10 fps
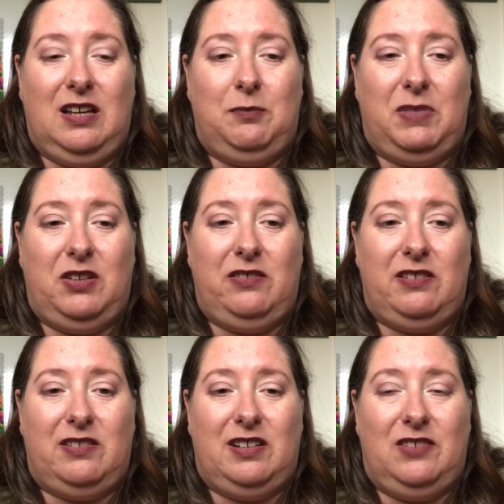because
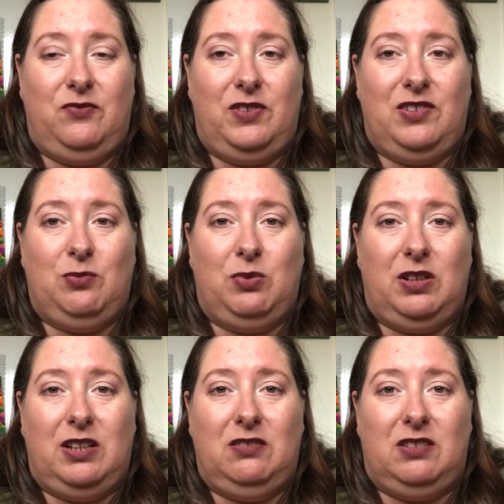it's an invisible
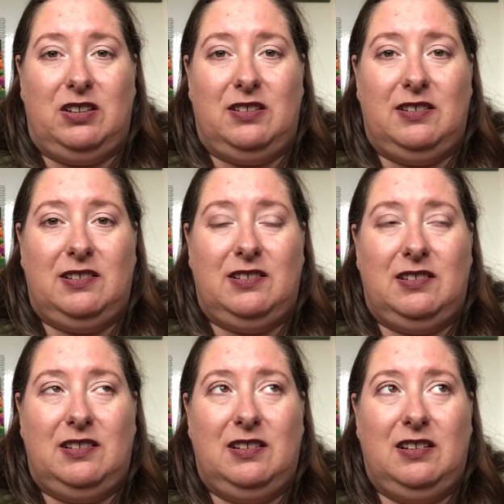illness,
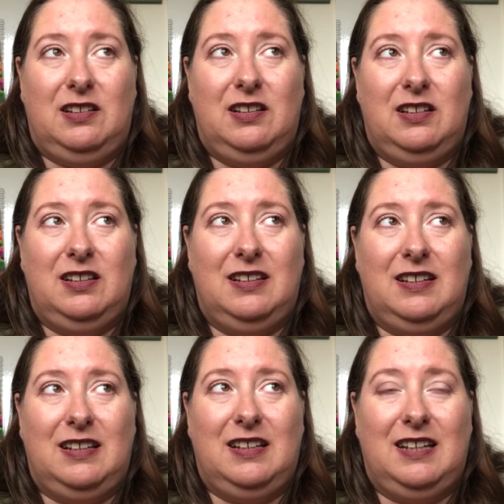
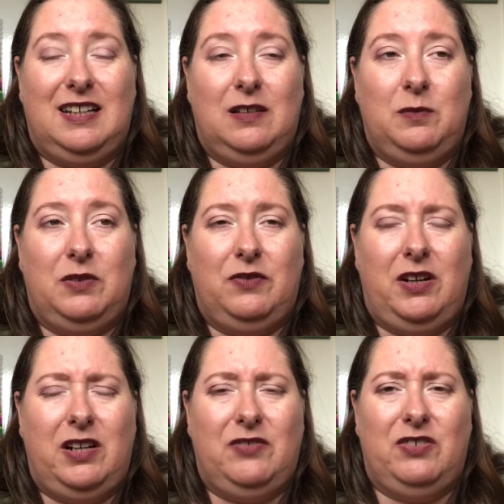it can be
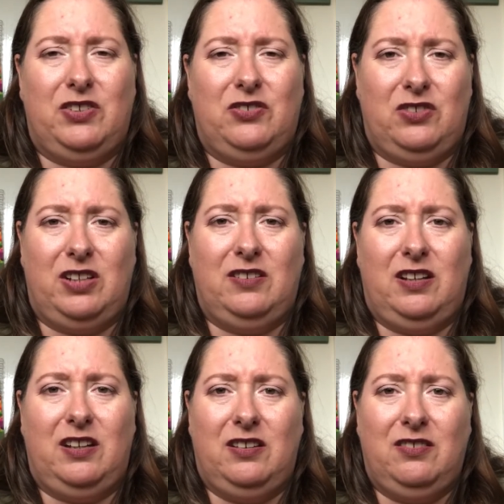very
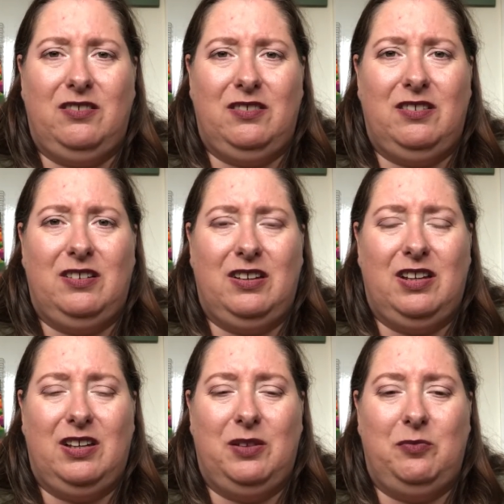frustrating
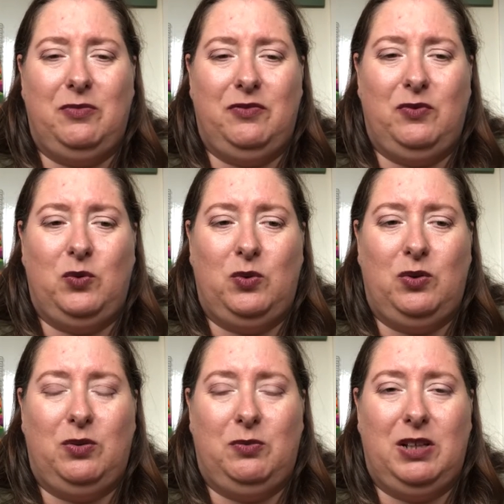
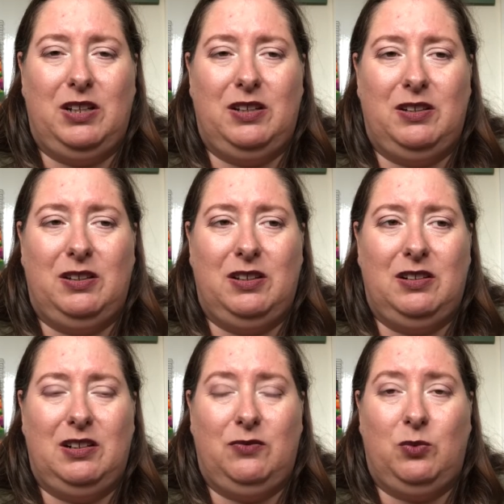for
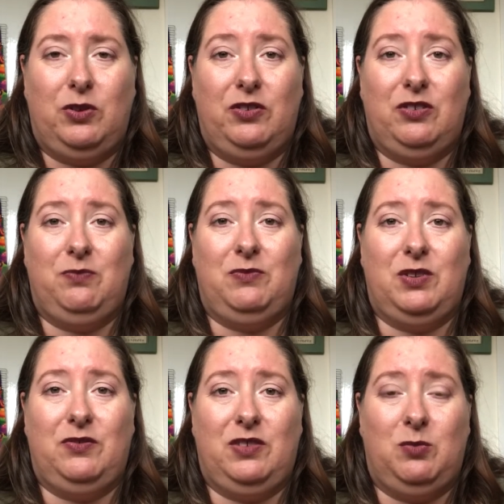the loved ones
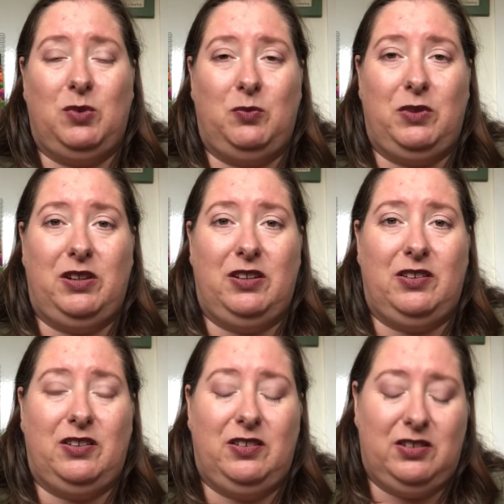of someone with this
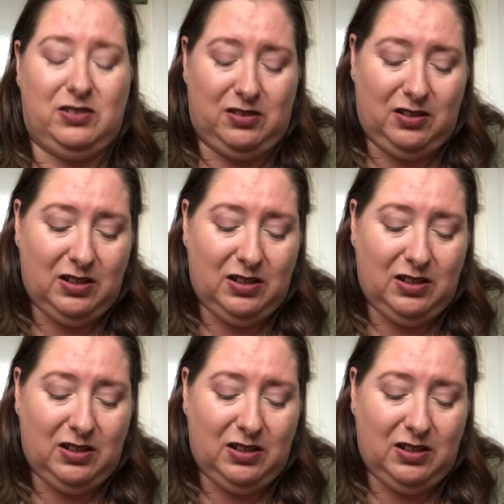condition.